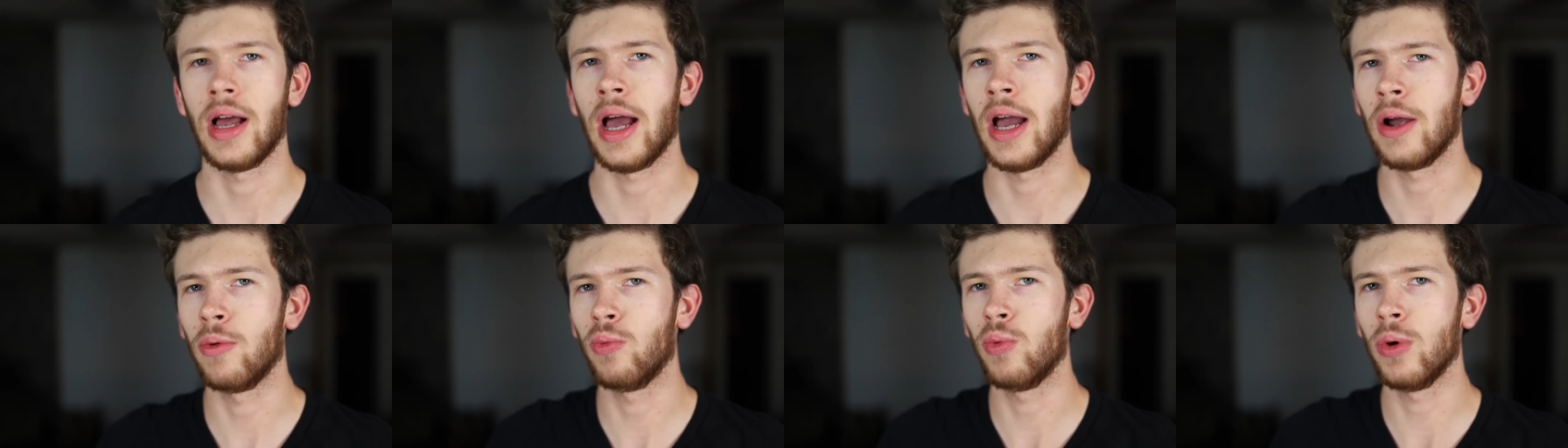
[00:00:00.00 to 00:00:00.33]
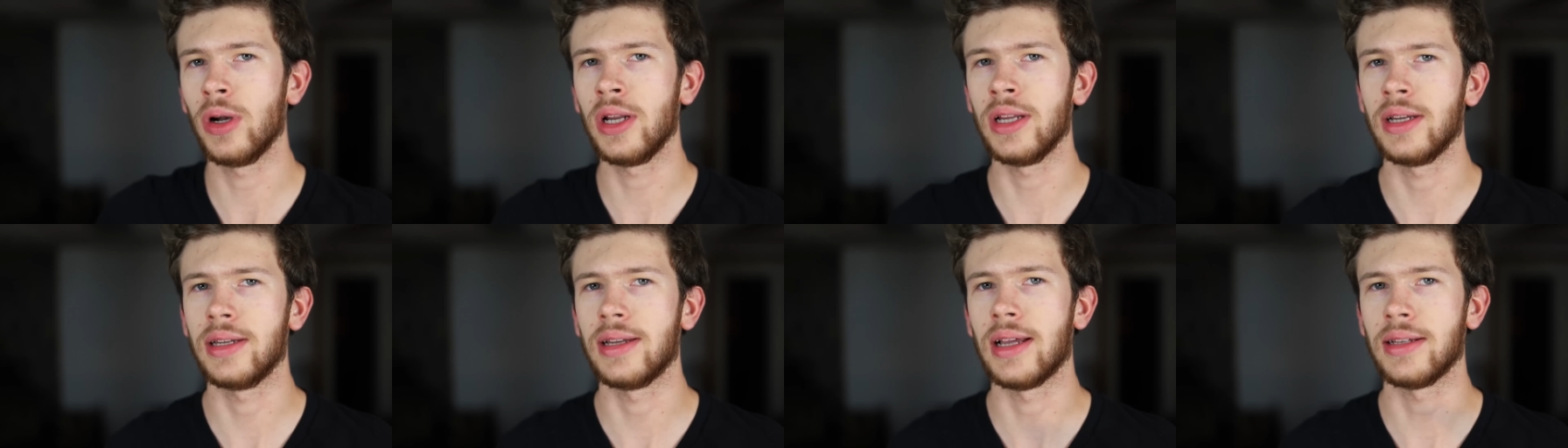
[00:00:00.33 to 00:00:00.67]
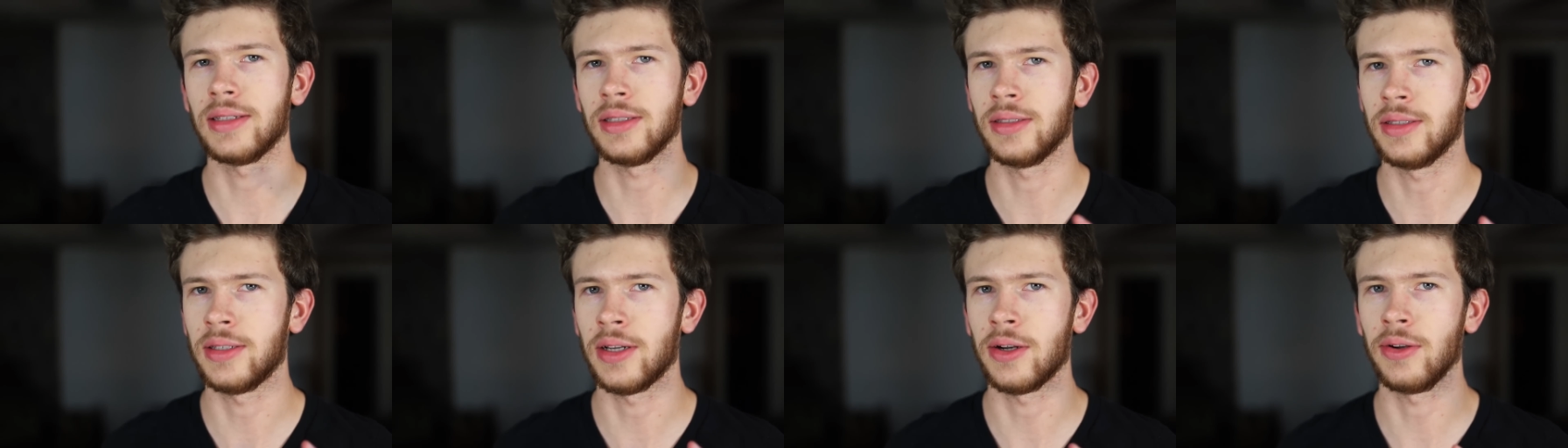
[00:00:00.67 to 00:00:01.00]
I wouldn't
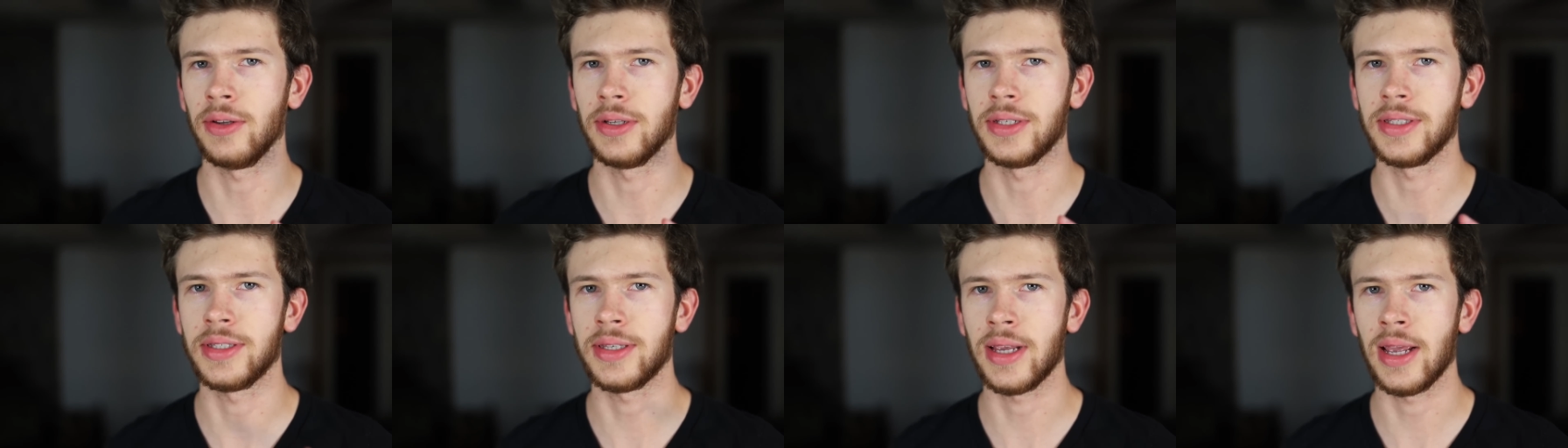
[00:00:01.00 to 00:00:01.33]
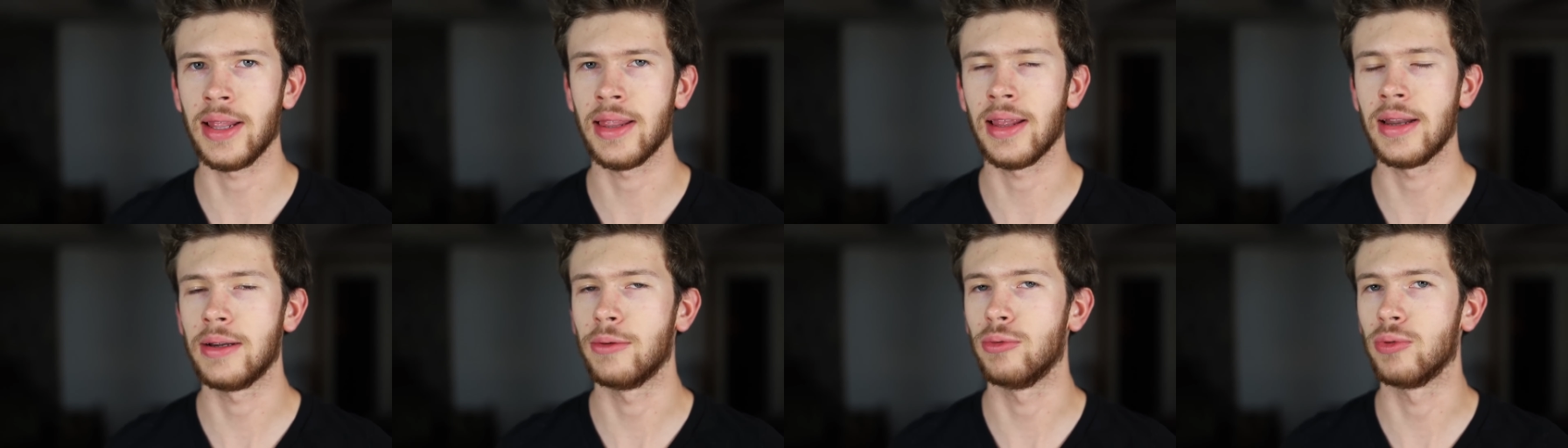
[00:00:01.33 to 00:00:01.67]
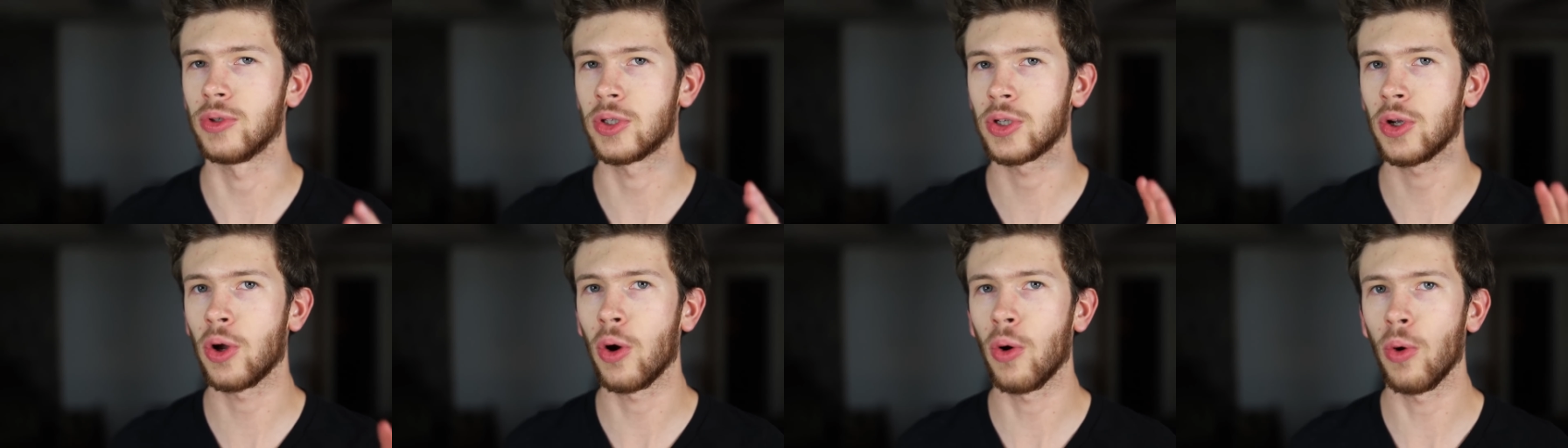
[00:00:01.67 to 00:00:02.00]
necessarily say that it
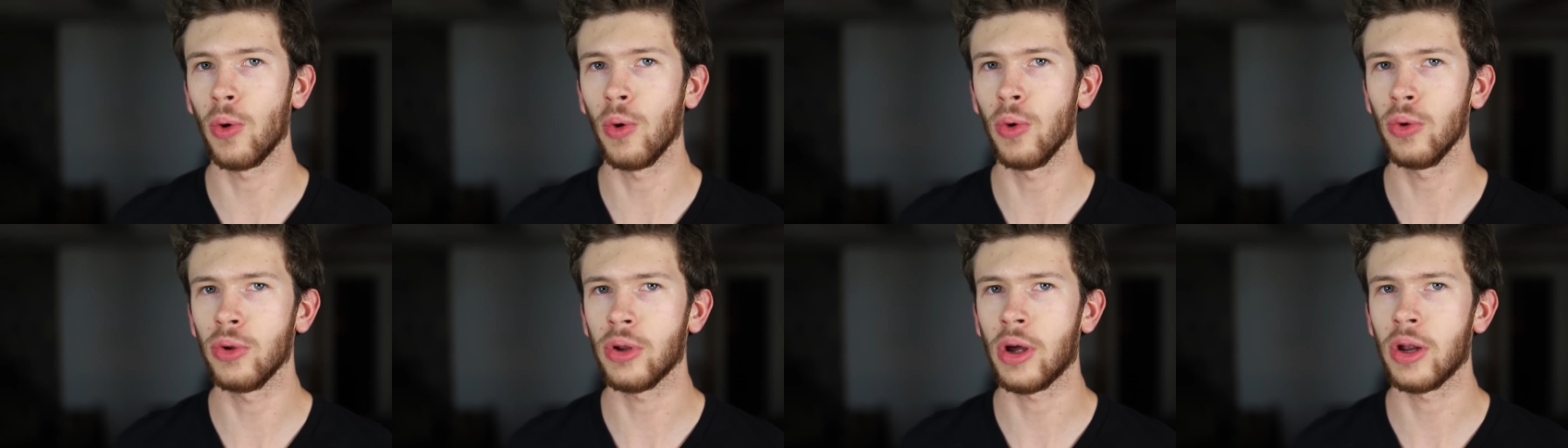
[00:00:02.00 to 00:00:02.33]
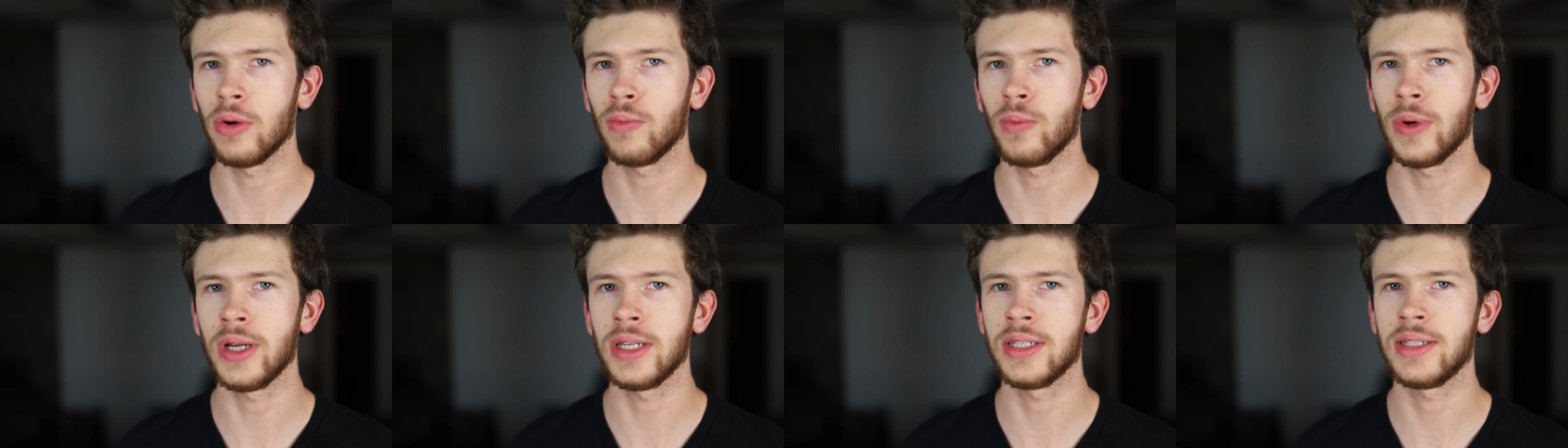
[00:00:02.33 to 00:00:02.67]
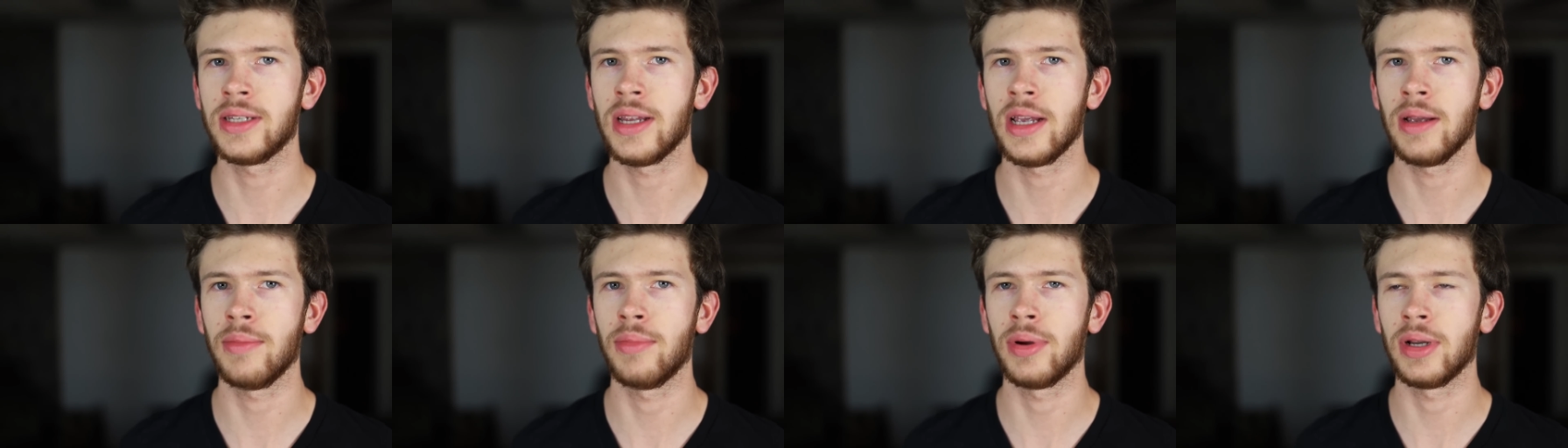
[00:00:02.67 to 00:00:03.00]
was cold on
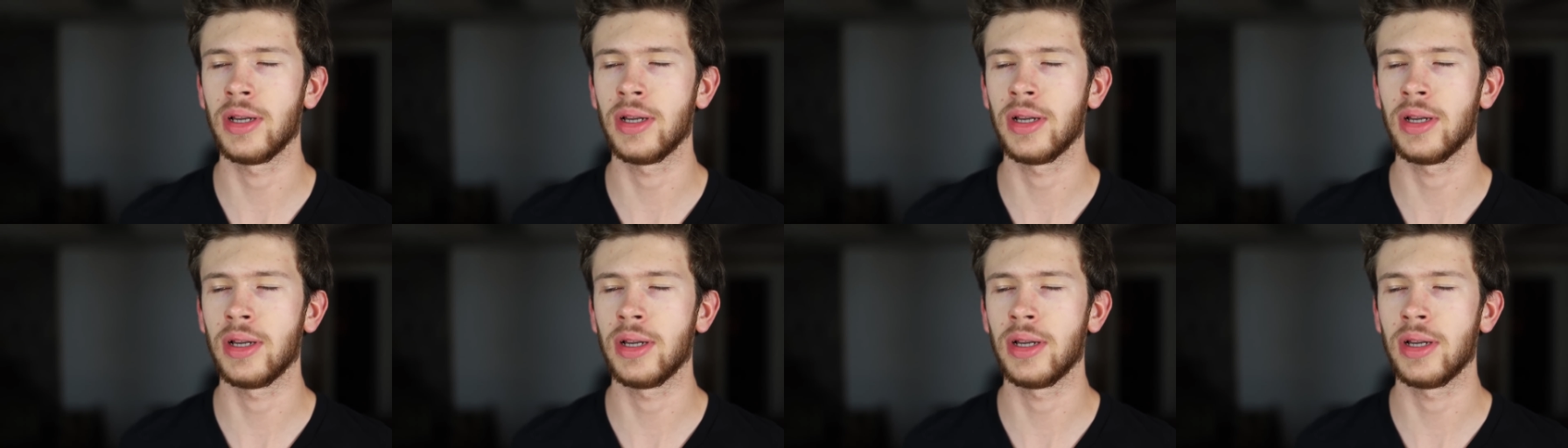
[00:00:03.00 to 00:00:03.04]
Wednesday,